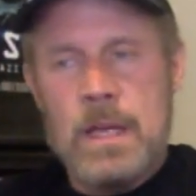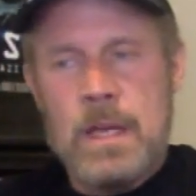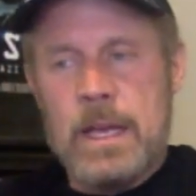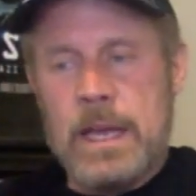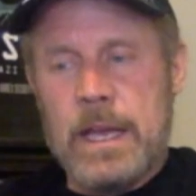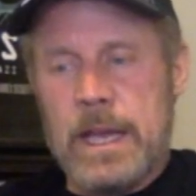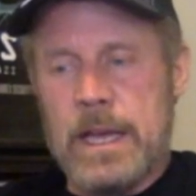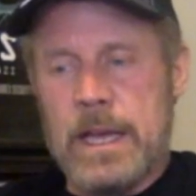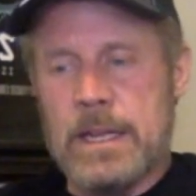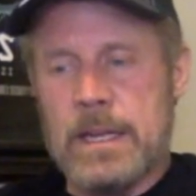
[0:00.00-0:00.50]

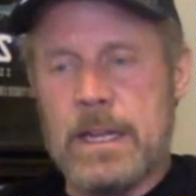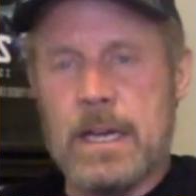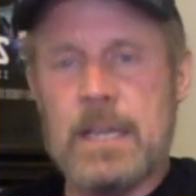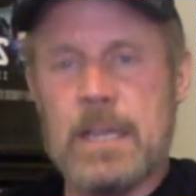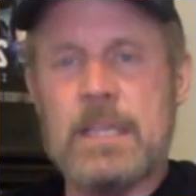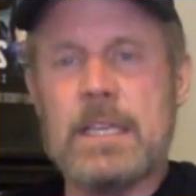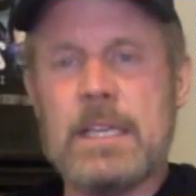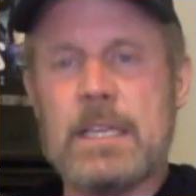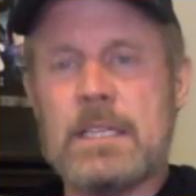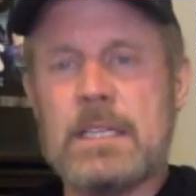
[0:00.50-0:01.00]

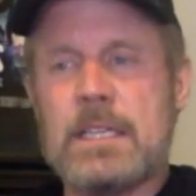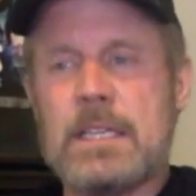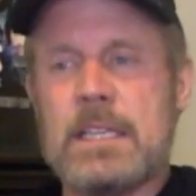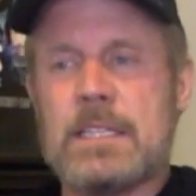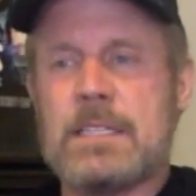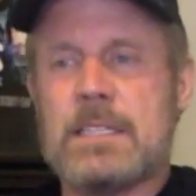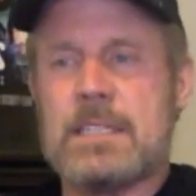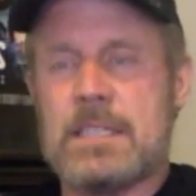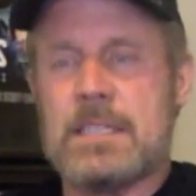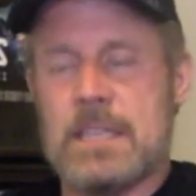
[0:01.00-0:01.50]

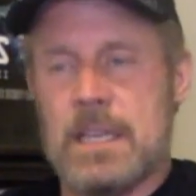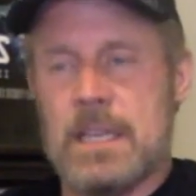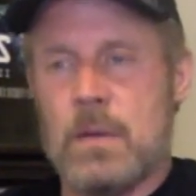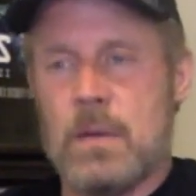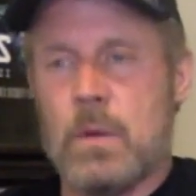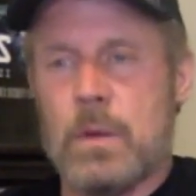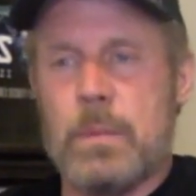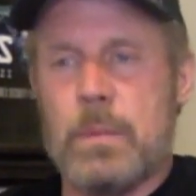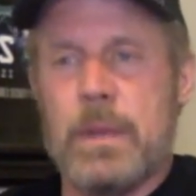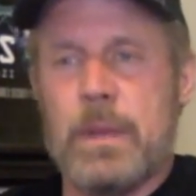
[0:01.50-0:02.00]
It
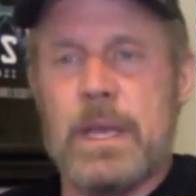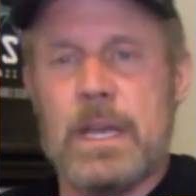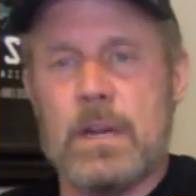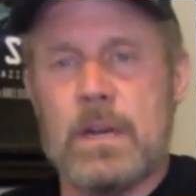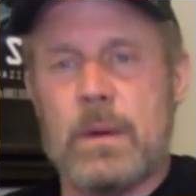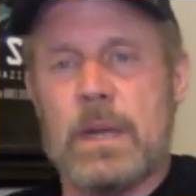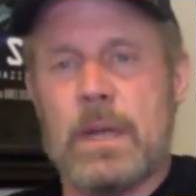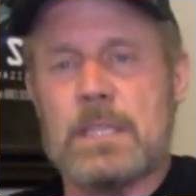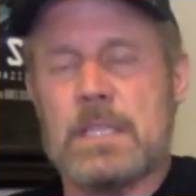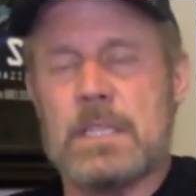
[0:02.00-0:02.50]
would be
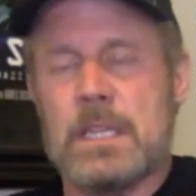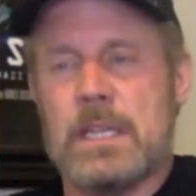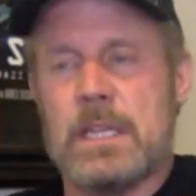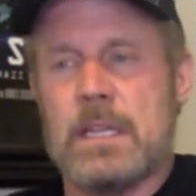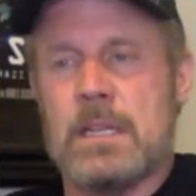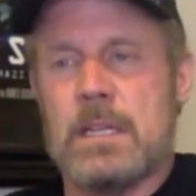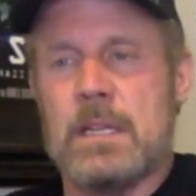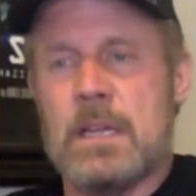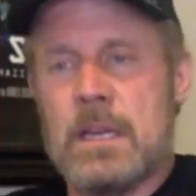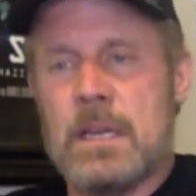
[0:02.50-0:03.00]
interesting
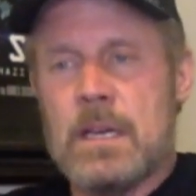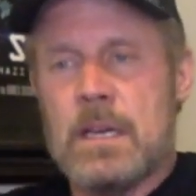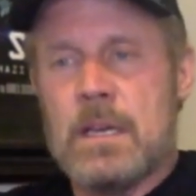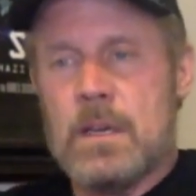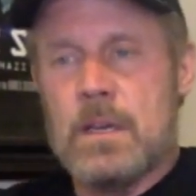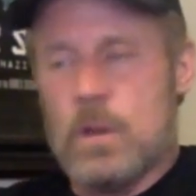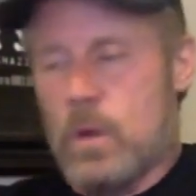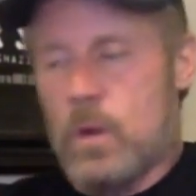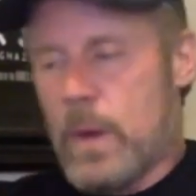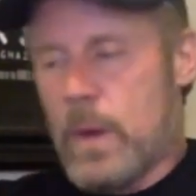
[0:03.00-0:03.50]
and
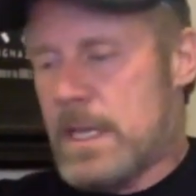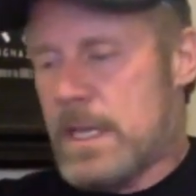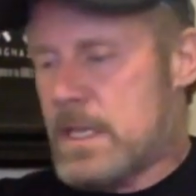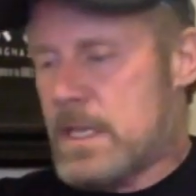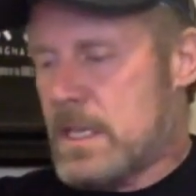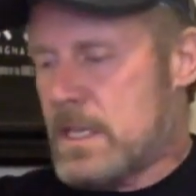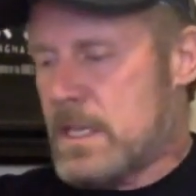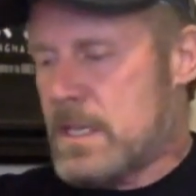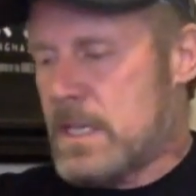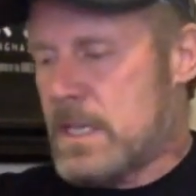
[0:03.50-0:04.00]
great
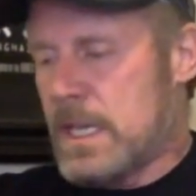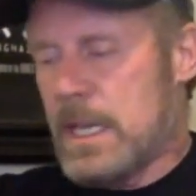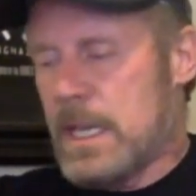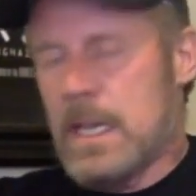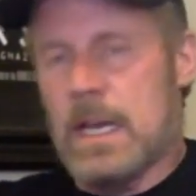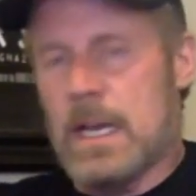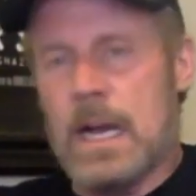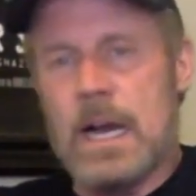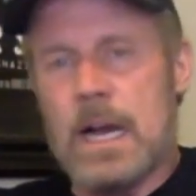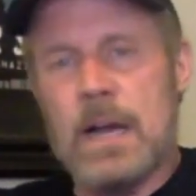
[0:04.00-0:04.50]
to
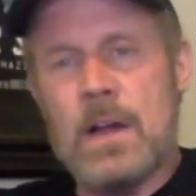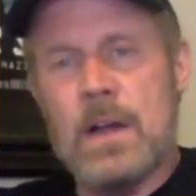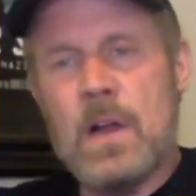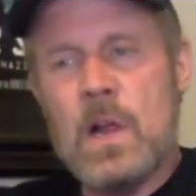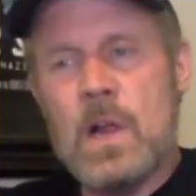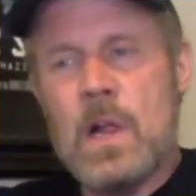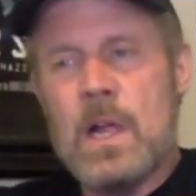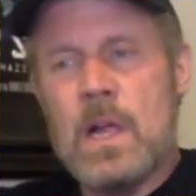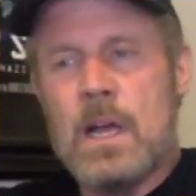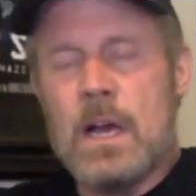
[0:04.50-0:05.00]
see. I
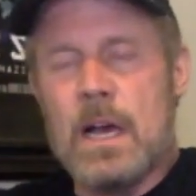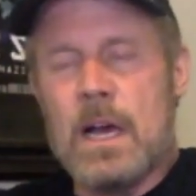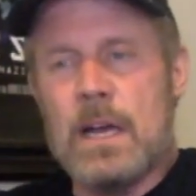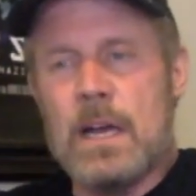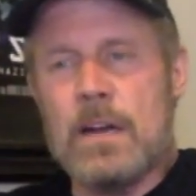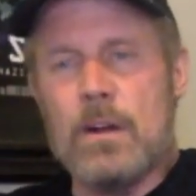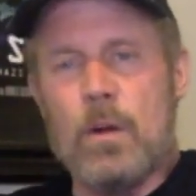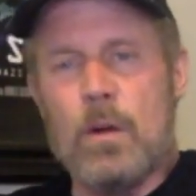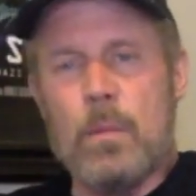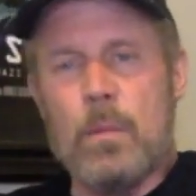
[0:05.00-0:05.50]

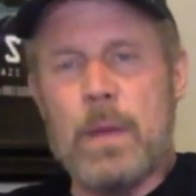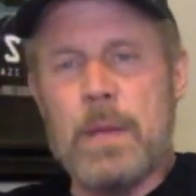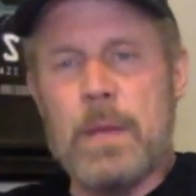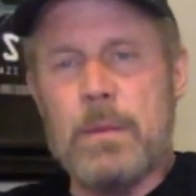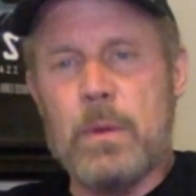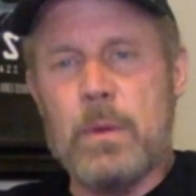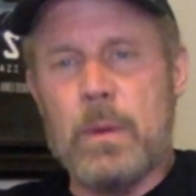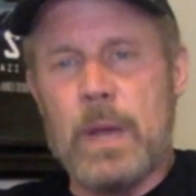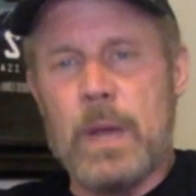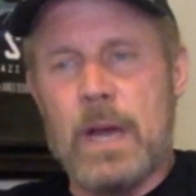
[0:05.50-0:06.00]
don't know,
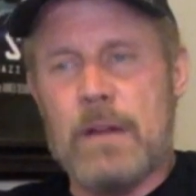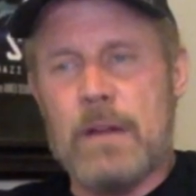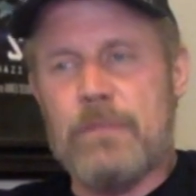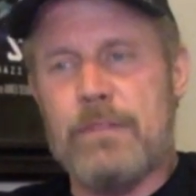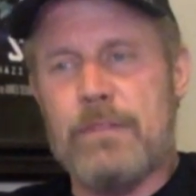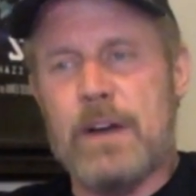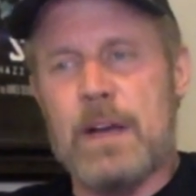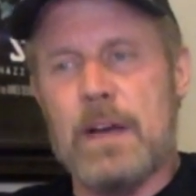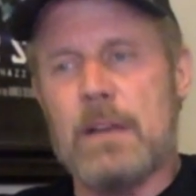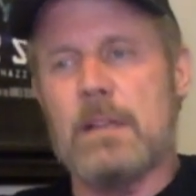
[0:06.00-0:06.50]
maybe we ought to
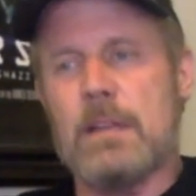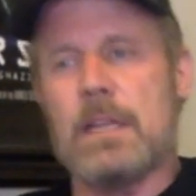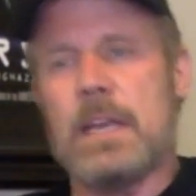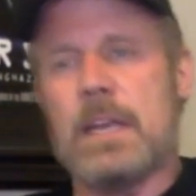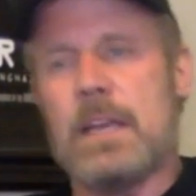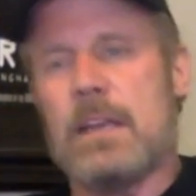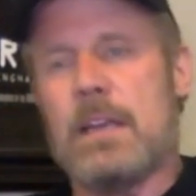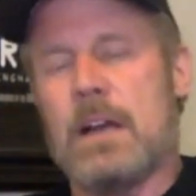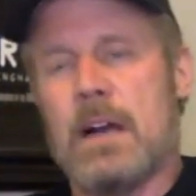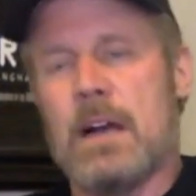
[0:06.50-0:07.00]
file
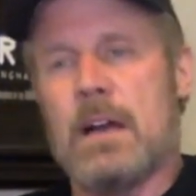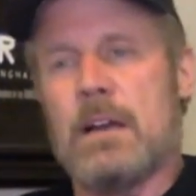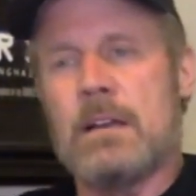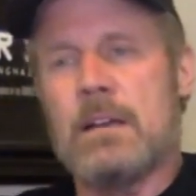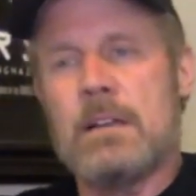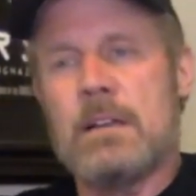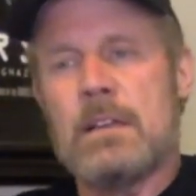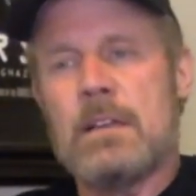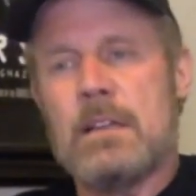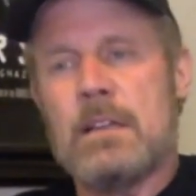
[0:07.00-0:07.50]
a
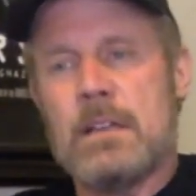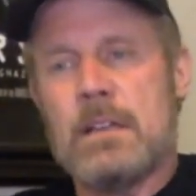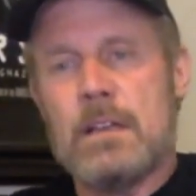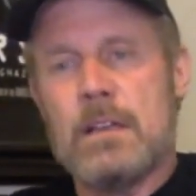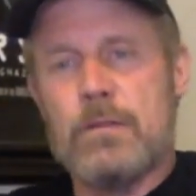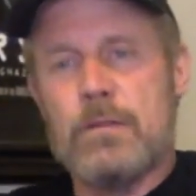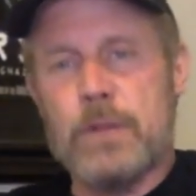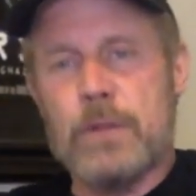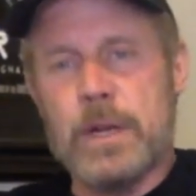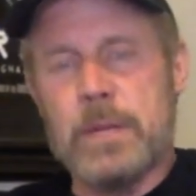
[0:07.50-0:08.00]

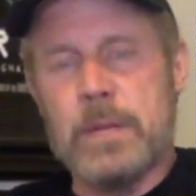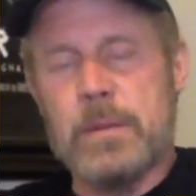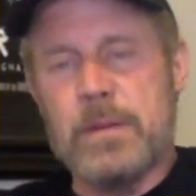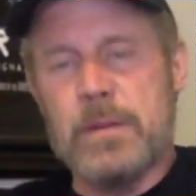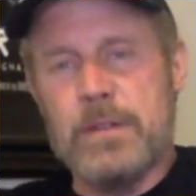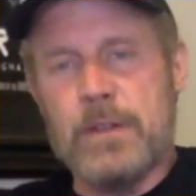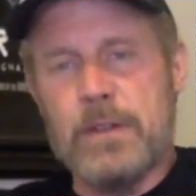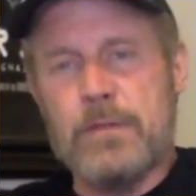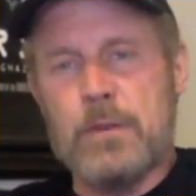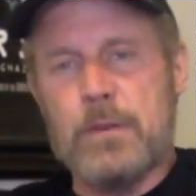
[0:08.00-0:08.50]
Freedom
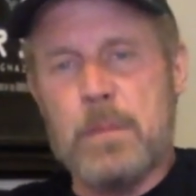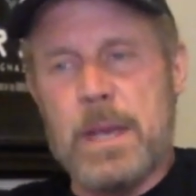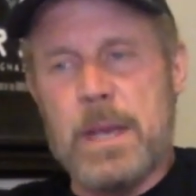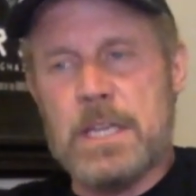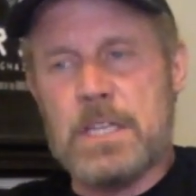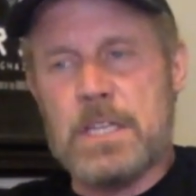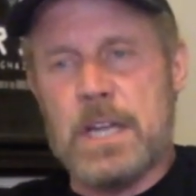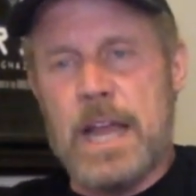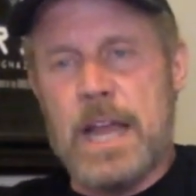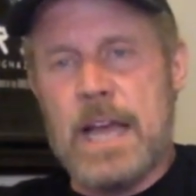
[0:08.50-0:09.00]
of
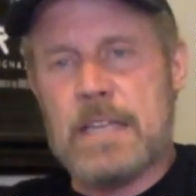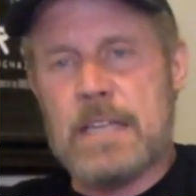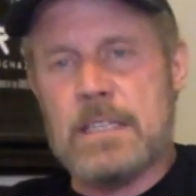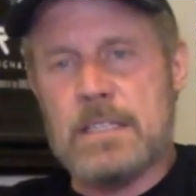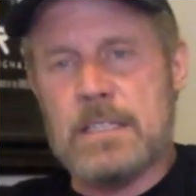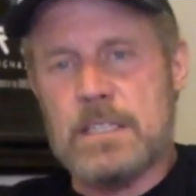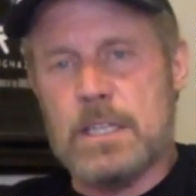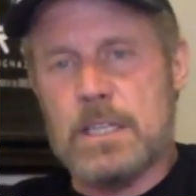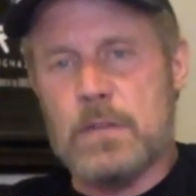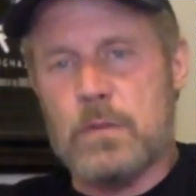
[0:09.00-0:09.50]
Information Act
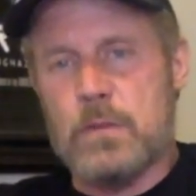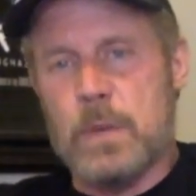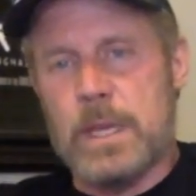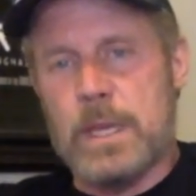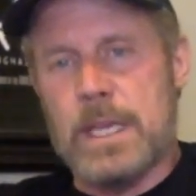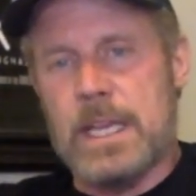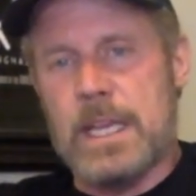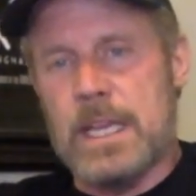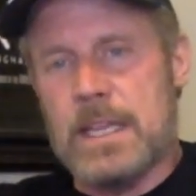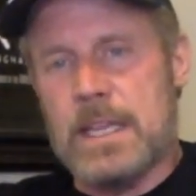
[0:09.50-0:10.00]
and see if we
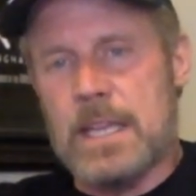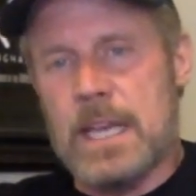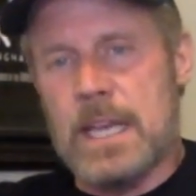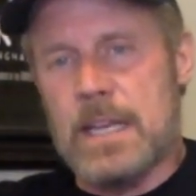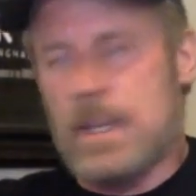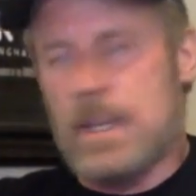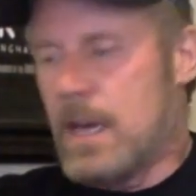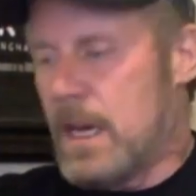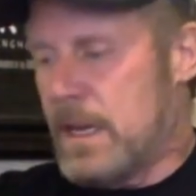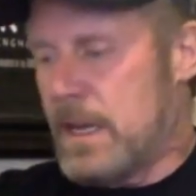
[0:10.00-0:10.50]
could get
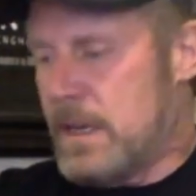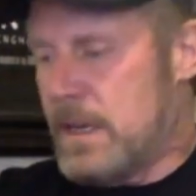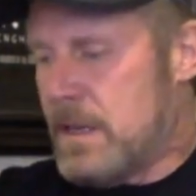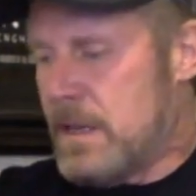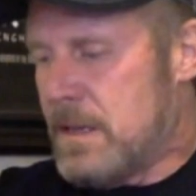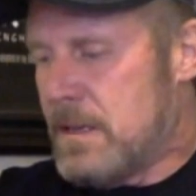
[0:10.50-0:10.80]
that done.